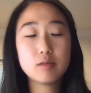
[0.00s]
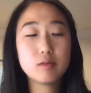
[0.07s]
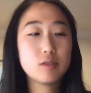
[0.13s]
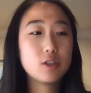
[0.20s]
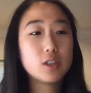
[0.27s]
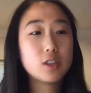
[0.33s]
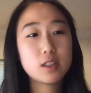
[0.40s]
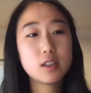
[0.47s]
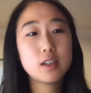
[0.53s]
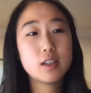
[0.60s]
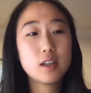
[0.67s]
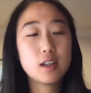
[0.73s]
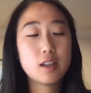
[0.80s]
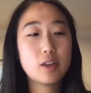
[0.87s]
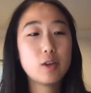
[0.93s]
Just
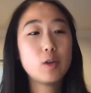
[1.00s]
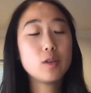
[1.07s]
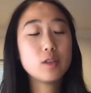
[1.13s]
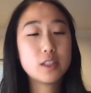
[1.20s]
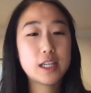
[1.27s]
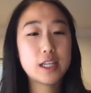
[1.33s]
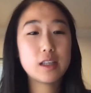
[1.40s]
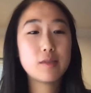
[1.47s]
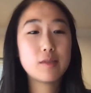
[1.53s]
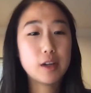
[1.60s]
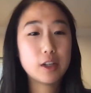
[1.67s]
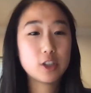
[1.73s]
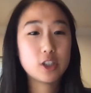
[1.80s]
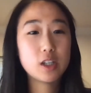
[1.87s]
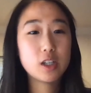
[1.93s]
the whole daily
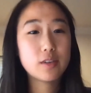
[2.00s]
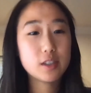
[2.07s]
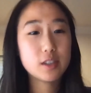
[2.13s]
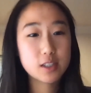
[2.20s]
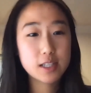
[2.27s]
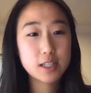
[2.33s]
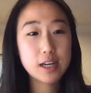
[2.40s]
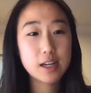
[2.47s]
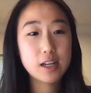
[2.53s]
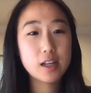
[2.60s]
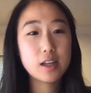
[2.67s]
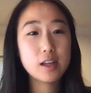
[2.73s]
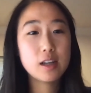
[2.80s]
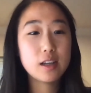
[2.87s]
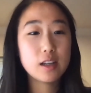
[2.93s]
functioning of our
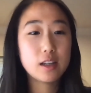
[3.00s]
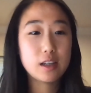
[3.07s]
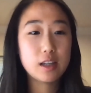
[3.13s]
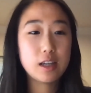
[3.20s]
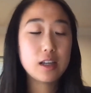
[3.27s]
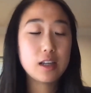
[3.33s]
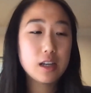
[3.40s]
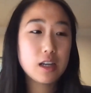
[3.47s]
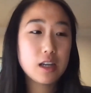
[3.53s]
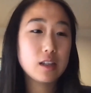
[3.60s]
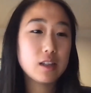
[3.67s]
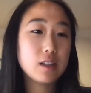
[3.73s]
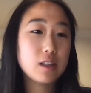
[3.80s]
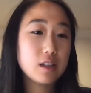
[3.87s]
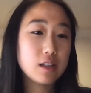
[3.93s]
society, it
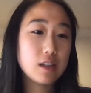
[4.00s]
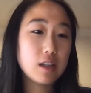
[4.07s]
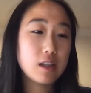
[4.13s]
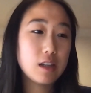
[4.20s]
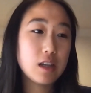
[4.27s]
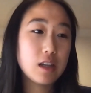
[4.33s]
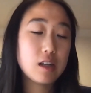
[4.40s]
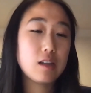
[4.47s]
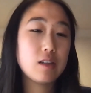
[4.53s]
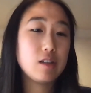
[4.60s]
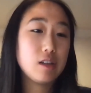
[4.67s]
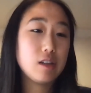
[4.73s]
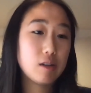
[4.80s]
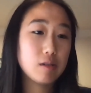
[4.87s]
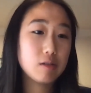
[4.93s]
needed,
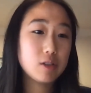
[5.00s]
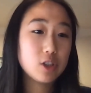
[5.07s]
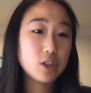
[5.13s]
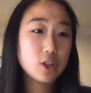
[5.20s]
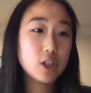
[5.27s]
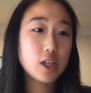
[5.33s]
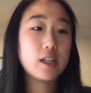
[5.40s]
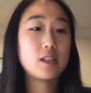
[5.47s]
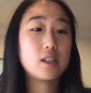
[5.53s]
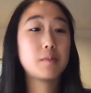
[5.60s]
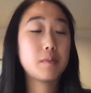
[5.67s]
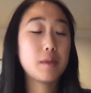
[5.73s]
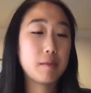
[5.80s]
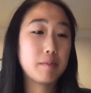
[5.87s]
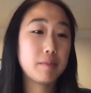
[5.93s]
GIS
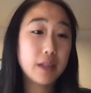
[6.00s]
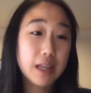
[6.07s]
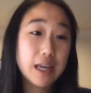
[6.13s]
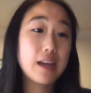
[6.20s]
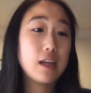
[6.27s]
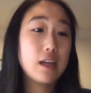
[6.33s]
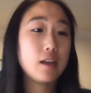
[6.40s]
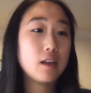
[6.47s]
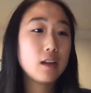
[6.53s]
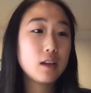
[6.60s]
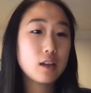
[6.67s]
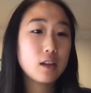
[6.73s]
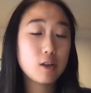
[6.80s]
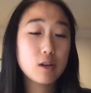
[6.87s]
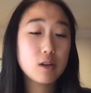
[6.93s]
and planning.
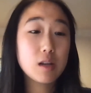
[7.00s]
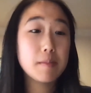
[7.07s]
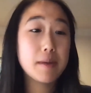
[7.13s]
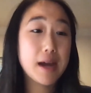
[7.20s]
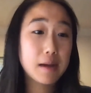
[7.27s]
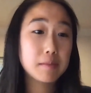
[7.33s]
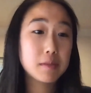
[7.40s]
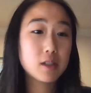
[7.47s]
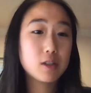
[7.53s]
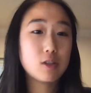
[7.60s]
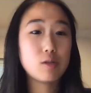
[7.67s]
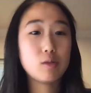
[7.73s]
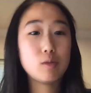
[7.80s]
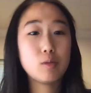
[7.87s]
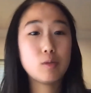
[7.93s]
You need maps
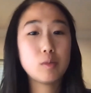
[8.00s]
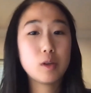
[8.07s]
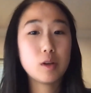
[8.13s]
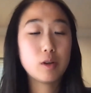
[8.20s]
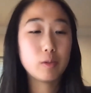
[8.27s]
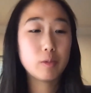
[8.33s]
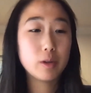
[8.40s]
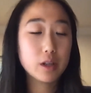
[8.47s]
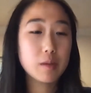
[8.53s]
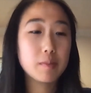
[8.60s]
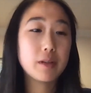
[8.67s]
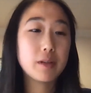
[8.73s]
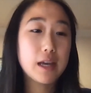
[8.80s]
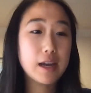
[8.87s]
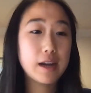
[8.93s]
to, really
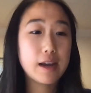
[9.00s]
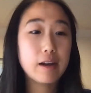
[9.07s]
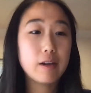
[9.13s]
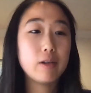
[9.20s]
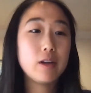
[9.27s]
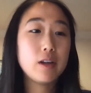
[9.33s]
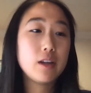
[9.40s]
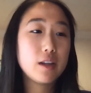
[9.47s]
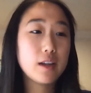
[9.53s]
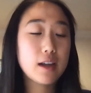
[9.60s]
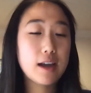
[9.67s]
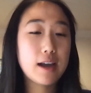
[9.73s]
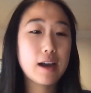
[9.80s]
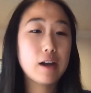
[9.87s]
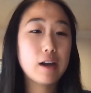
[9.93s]
plan out
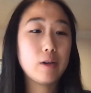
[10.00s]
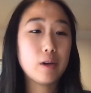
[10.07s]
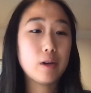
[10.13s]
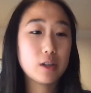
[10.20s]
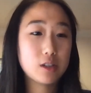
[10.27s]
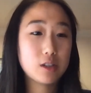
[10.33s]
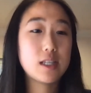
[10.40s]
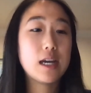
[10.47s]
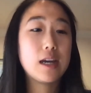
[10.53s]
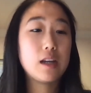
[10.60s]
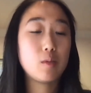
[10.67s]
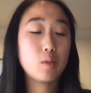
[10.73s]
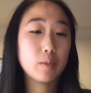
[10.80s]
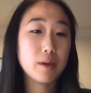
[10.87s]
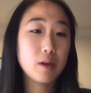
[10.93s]
how our
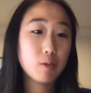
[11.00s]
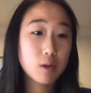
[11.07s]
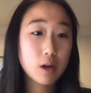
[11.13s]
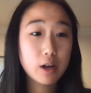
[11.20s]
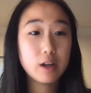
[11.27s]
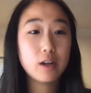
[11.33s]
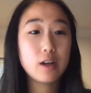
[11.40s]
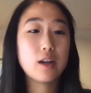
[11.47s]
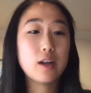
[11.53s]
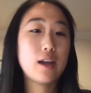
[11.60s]
society will be run.